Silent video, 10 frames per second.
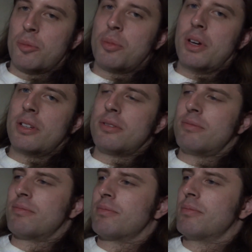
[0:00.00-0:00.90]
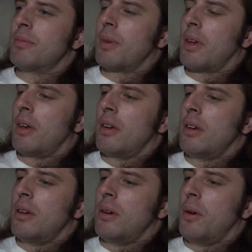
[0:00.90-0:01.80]
But
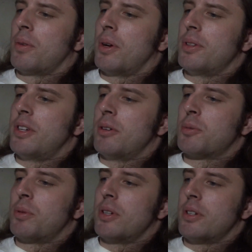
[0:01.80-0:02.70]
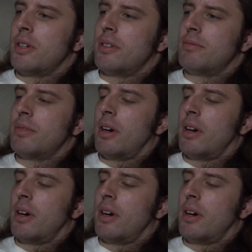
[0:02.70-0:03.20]
overall, the day was pretty good.